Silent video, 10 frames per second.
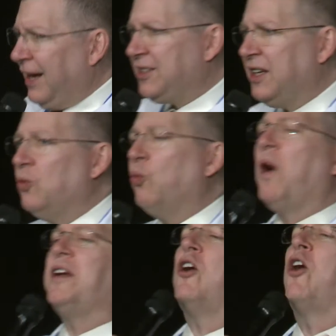said,
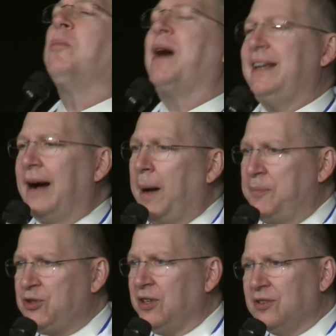what are my
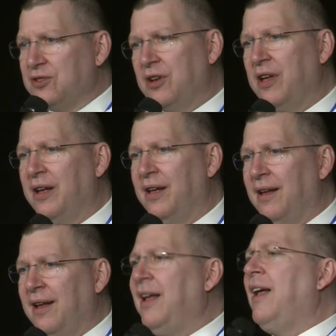options?
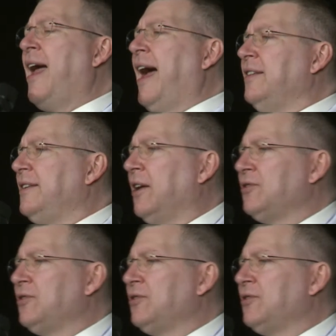And the doctor